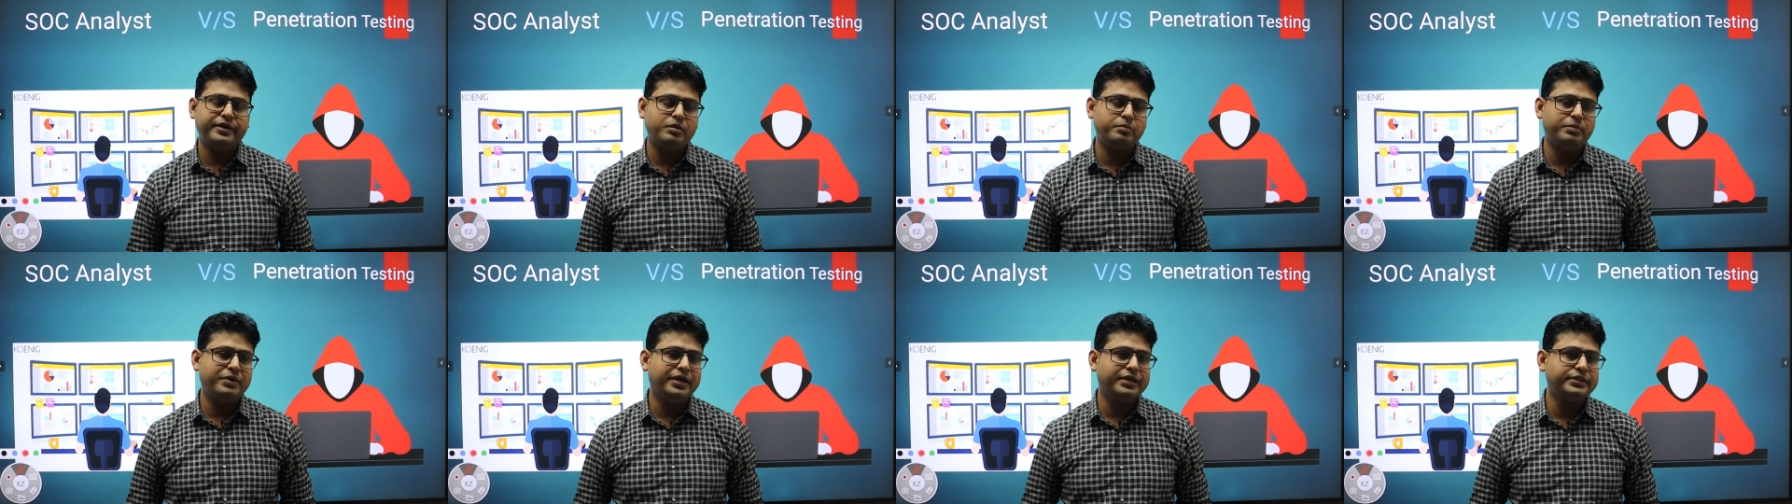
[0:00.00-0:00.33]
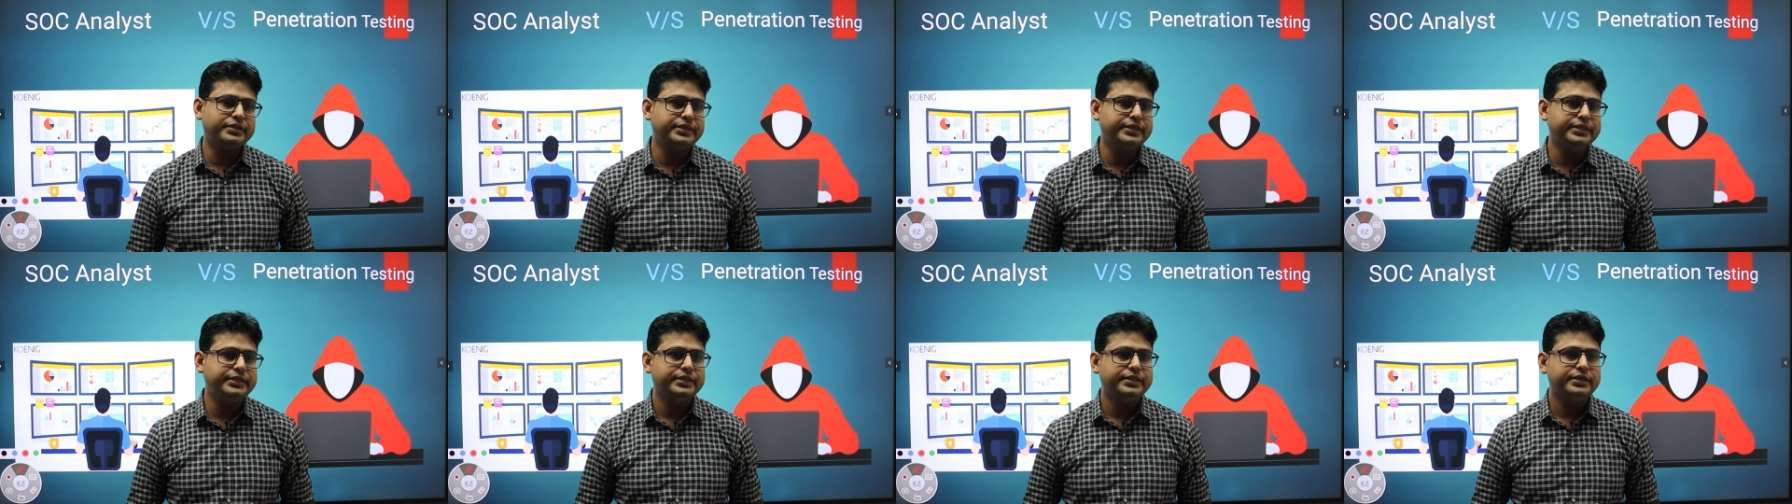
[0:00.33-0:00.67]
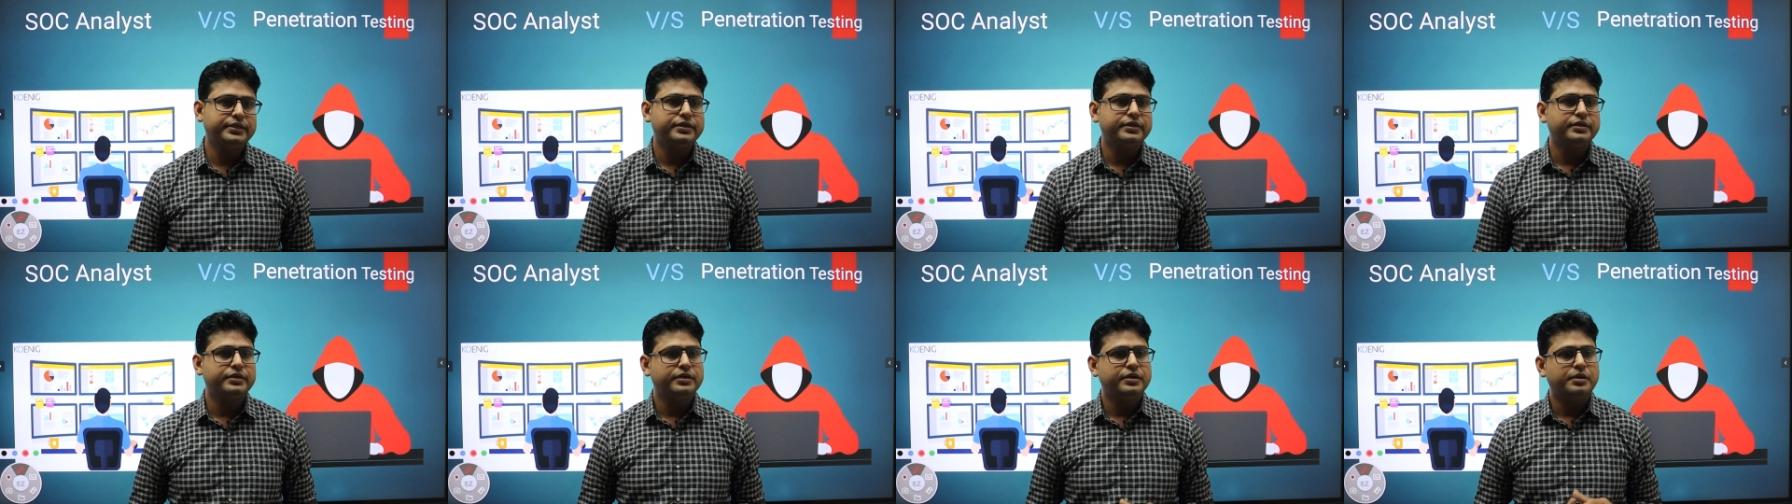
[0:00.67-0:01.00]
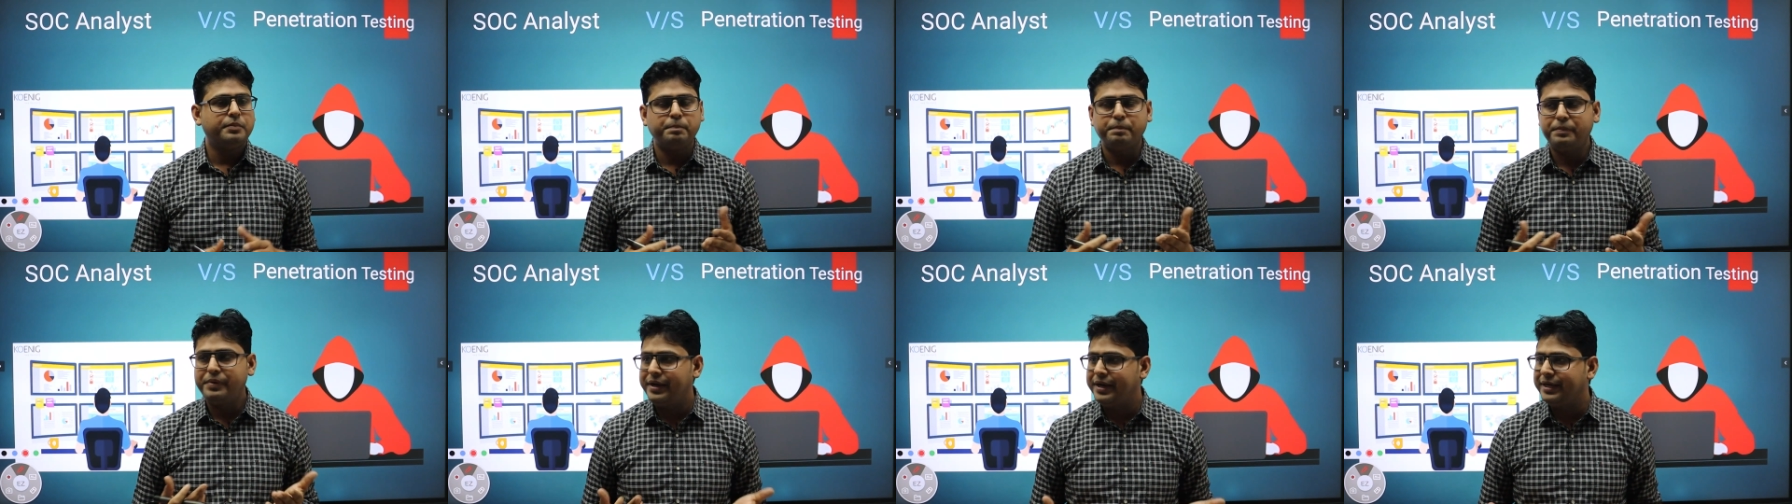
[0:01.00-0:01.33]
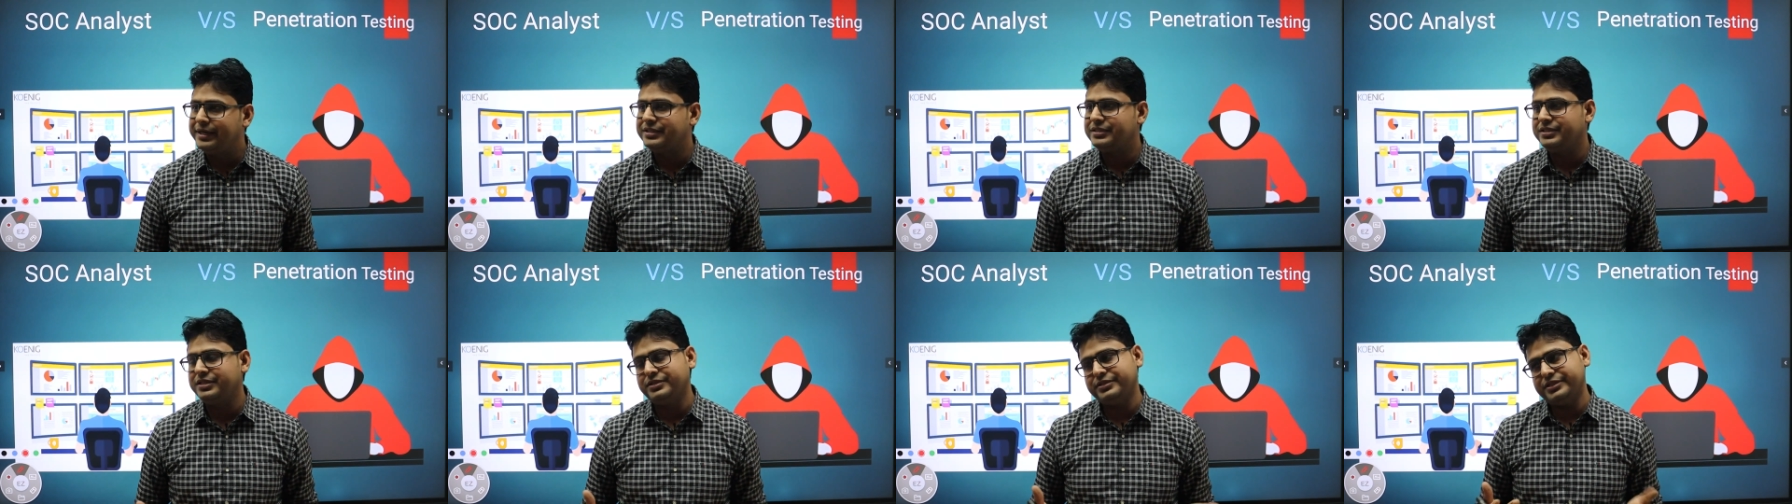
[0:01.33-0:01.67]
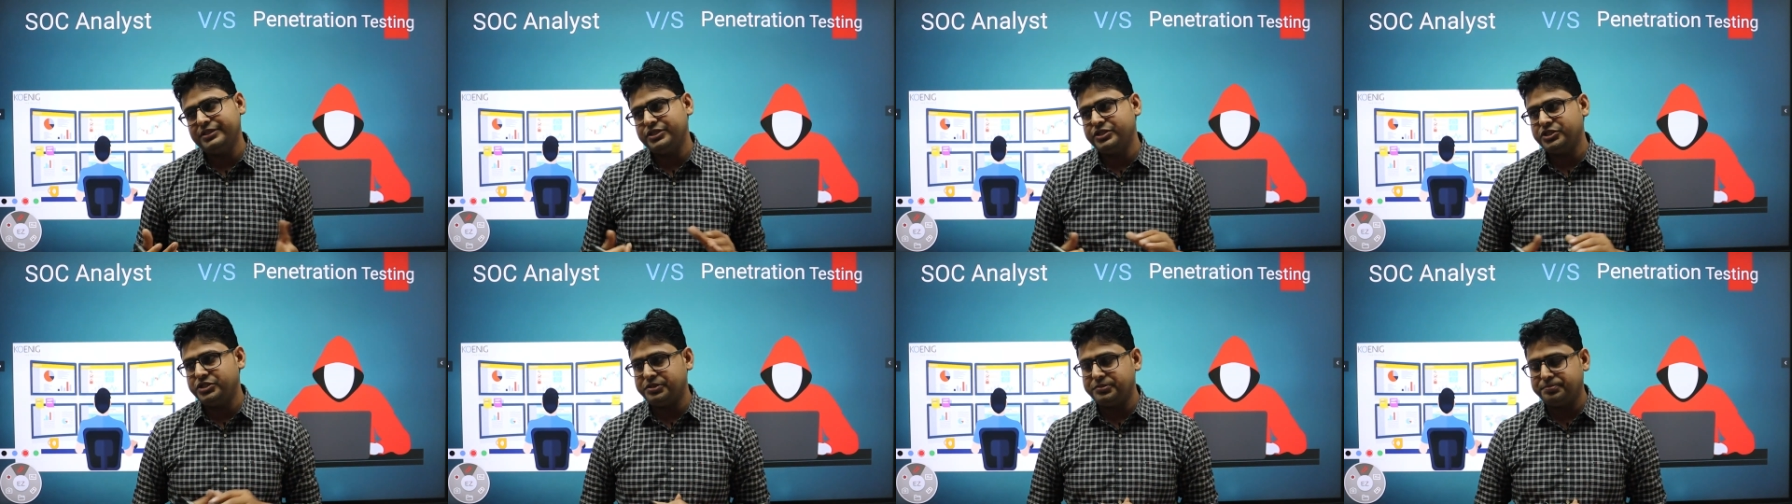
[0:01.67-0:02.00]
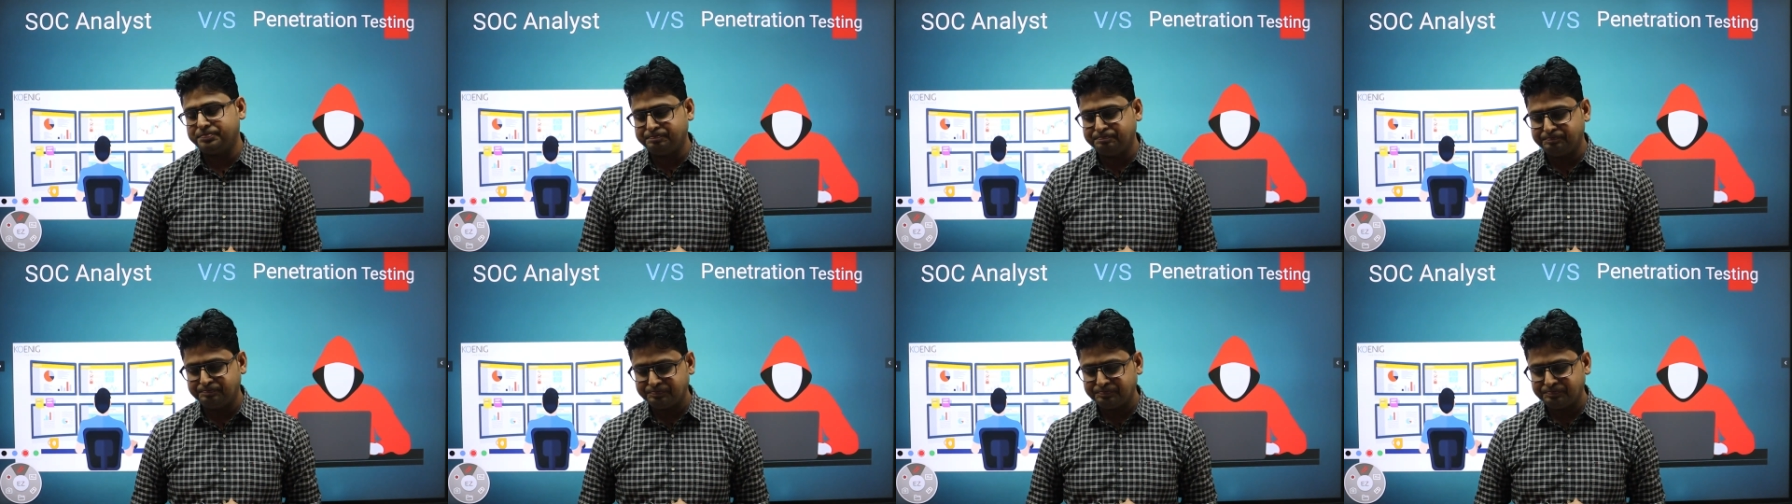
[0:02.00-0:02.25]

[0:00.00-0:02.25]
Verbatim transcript: done by the penetration tester